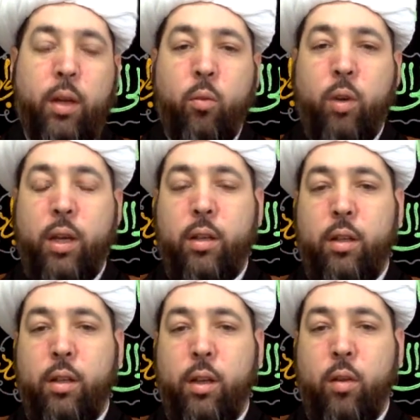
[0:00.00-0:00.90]
and Ways
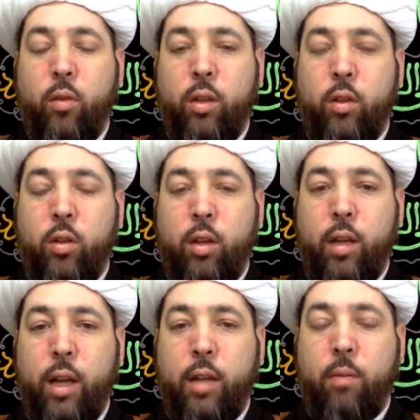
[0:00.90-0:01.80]
to Delve into the
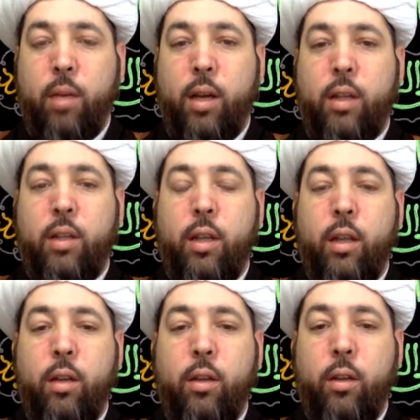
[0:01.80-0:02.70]
Light by
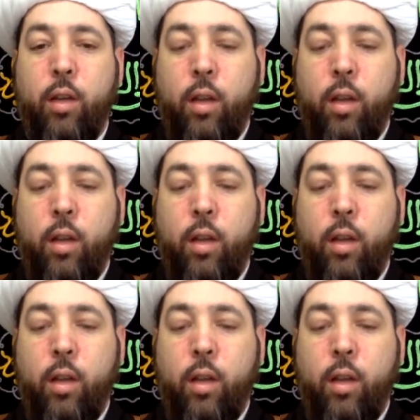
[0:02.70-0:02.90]
Sayyid